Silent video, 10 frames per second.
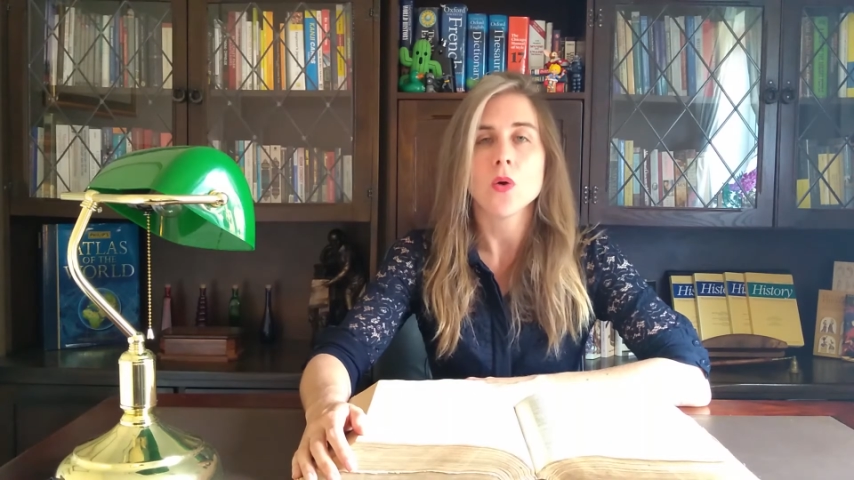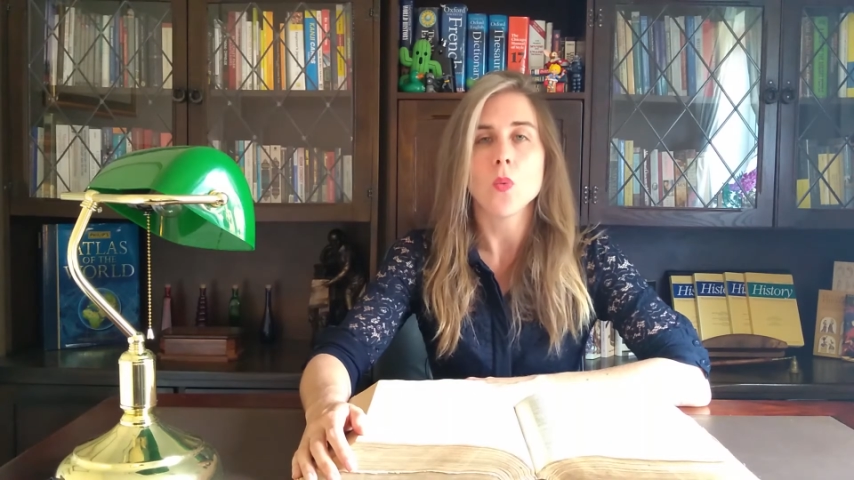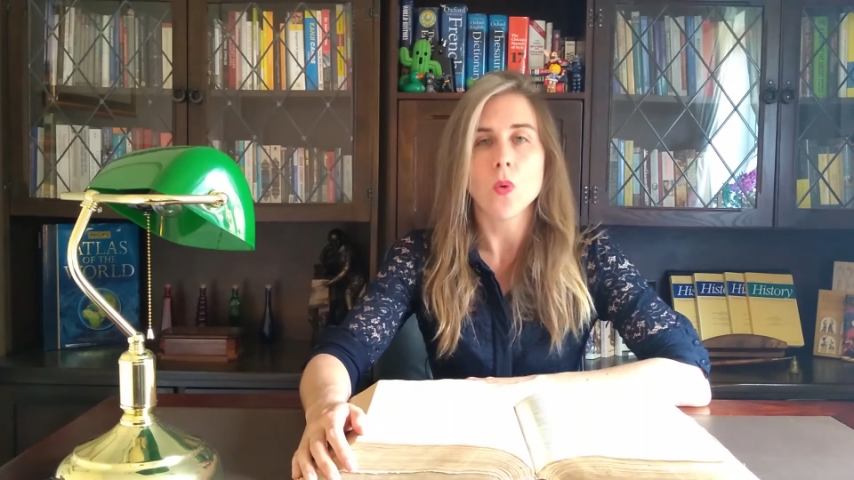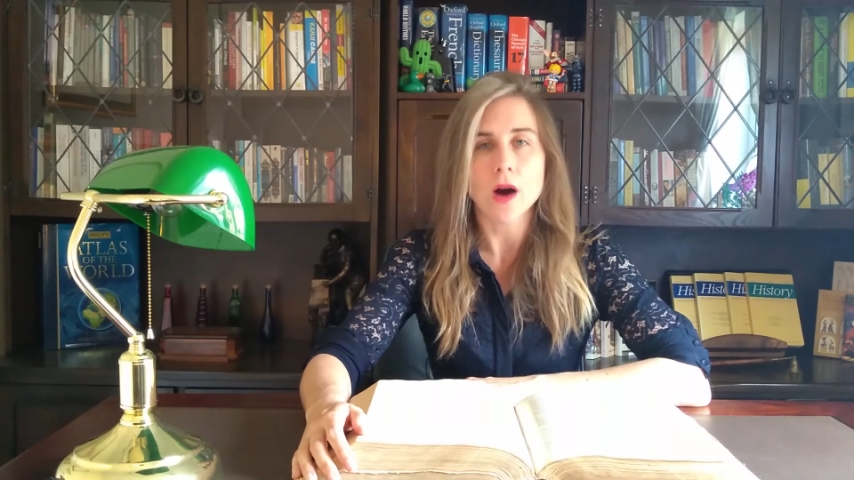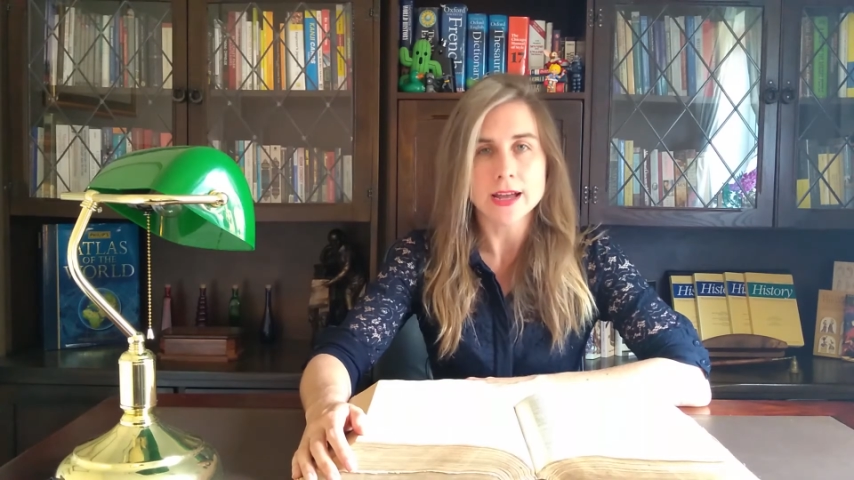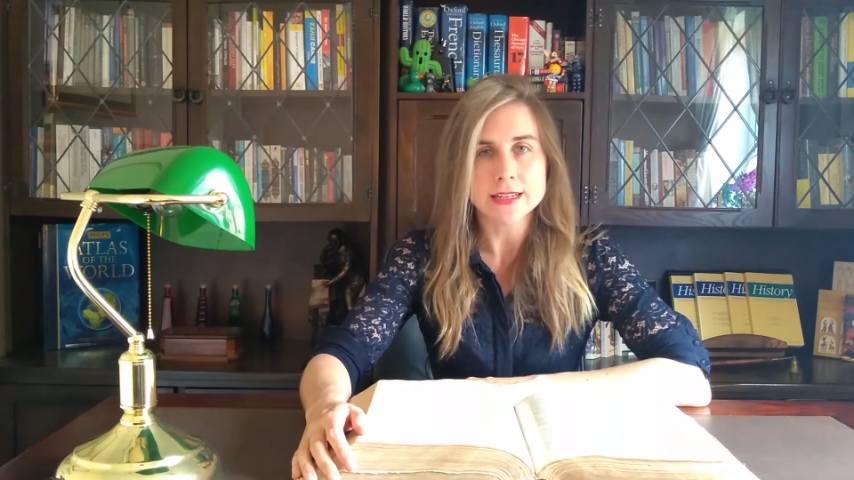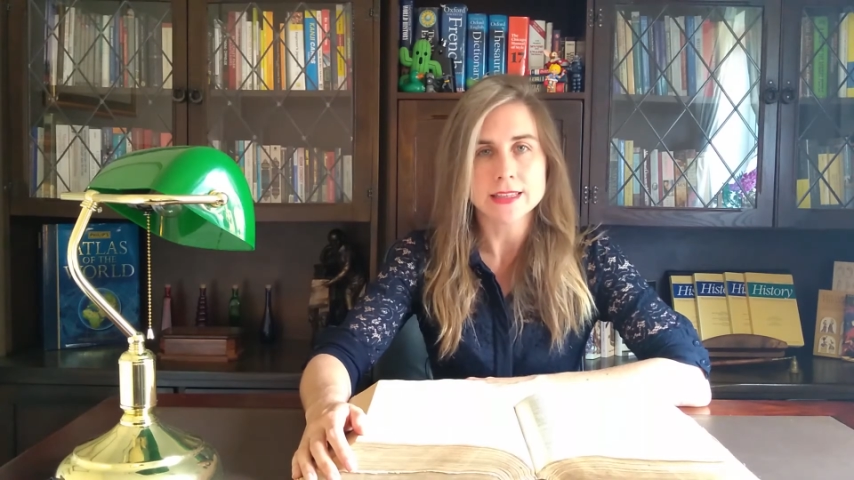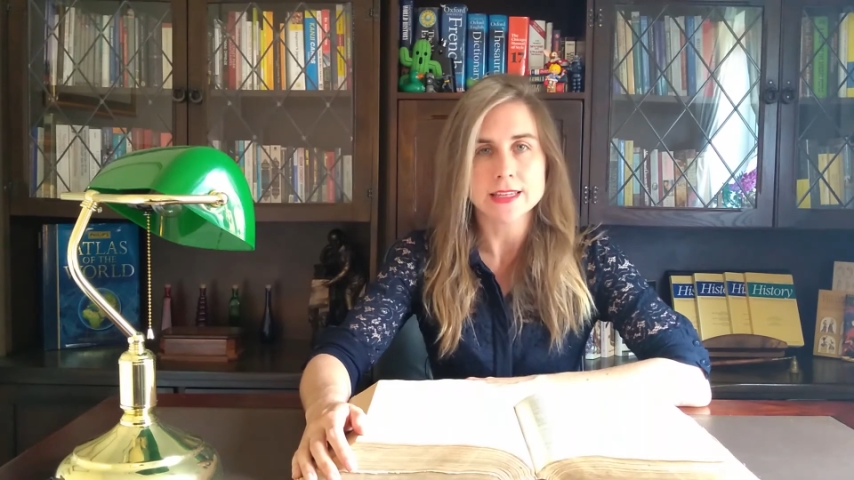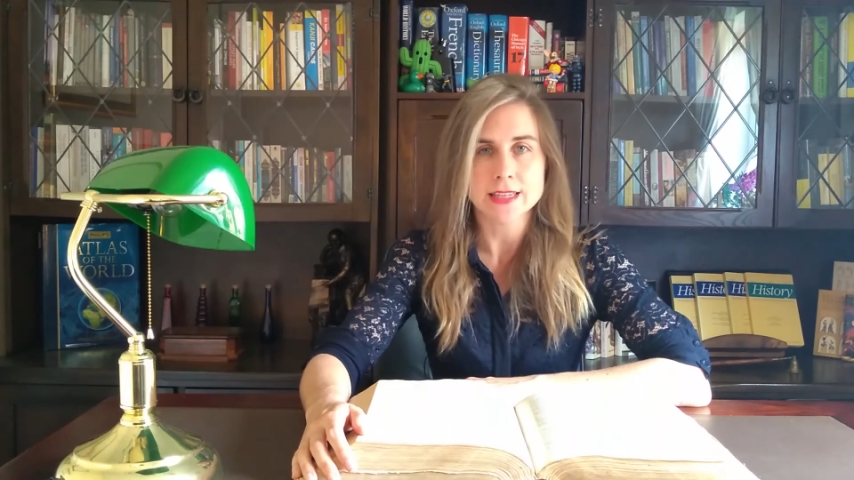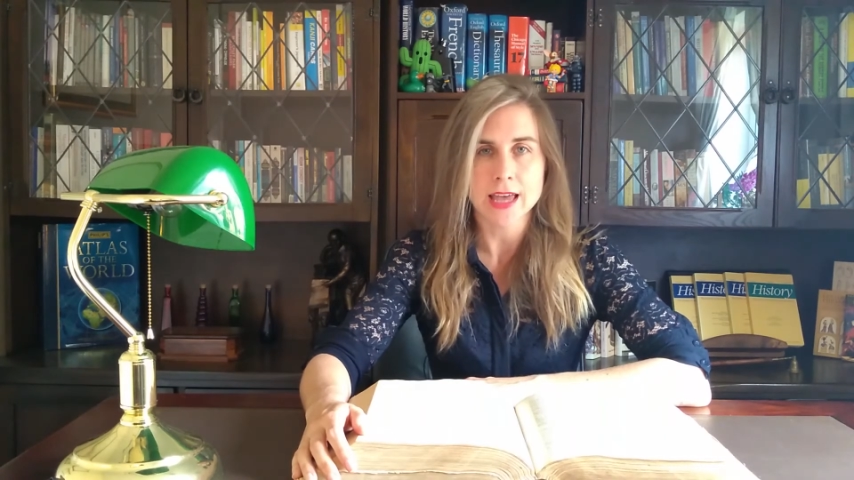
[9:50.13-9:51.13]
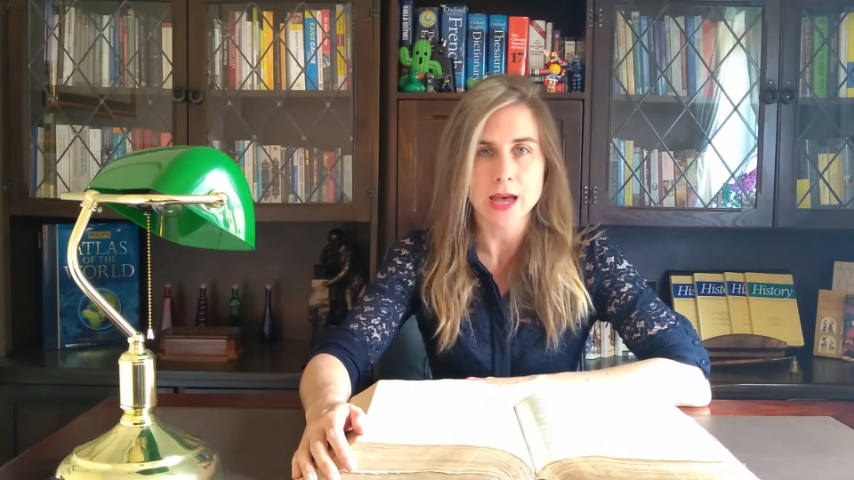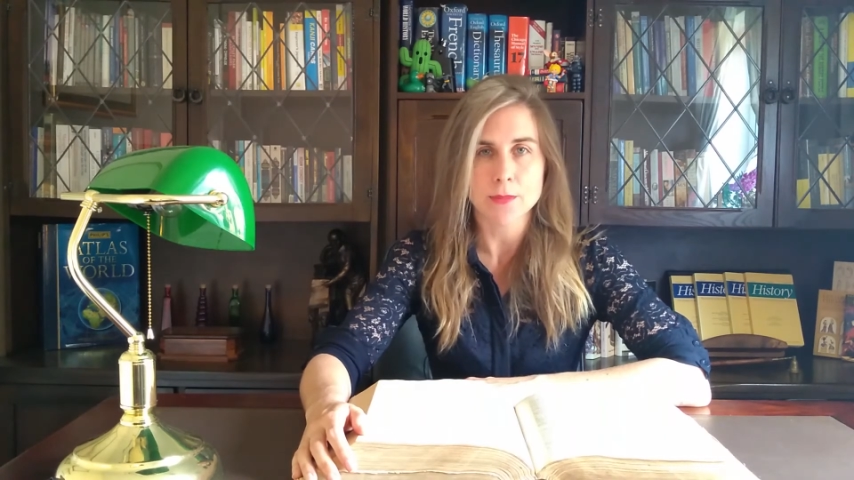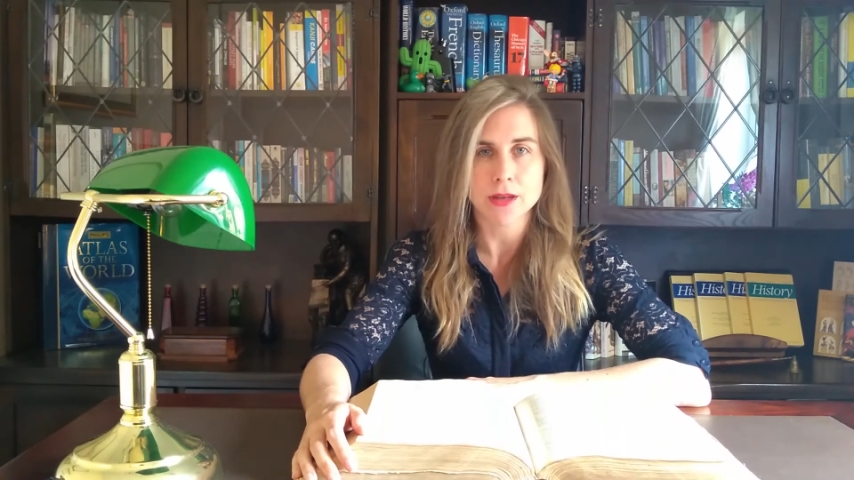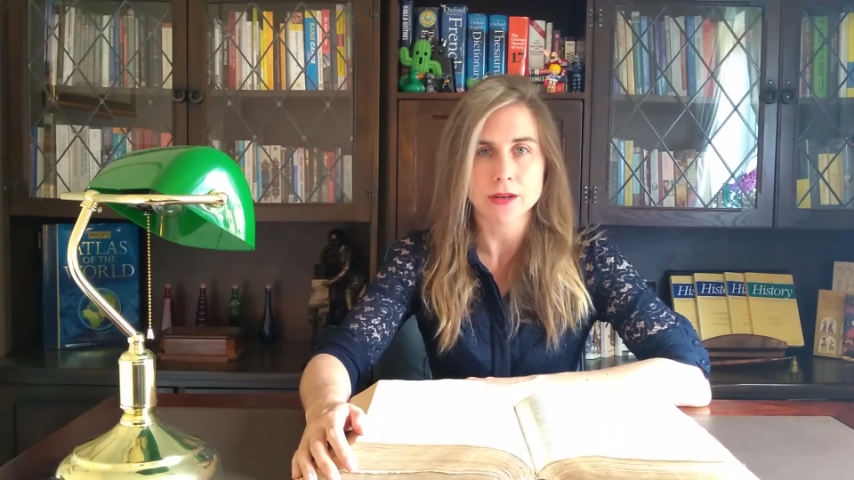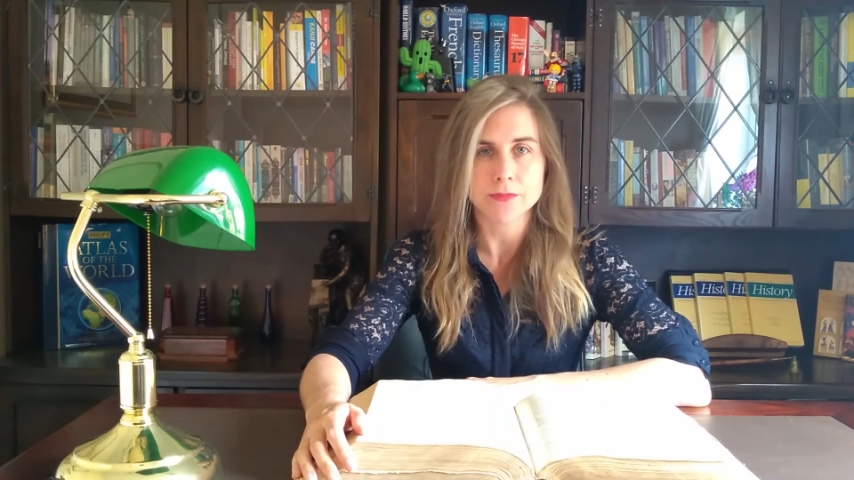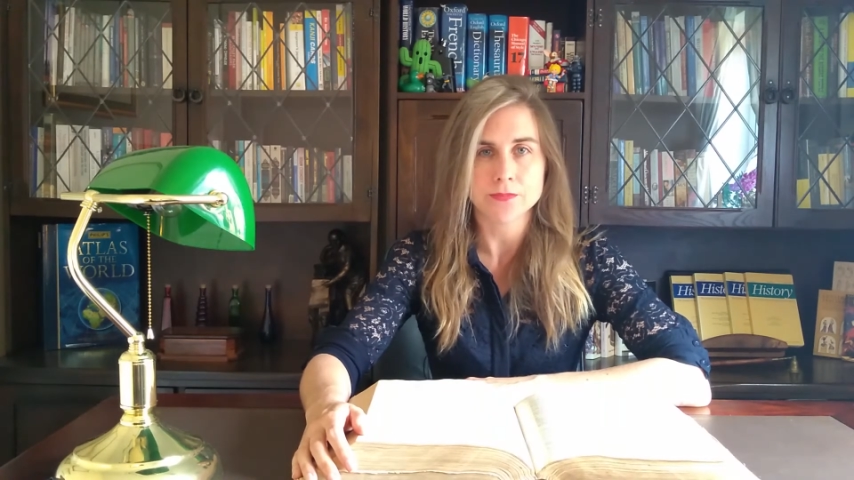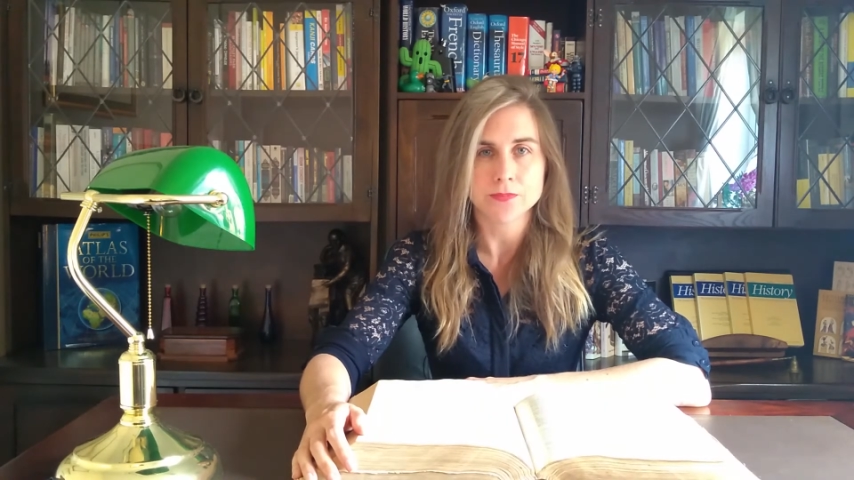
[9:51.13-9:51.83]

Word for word: Why did this happen?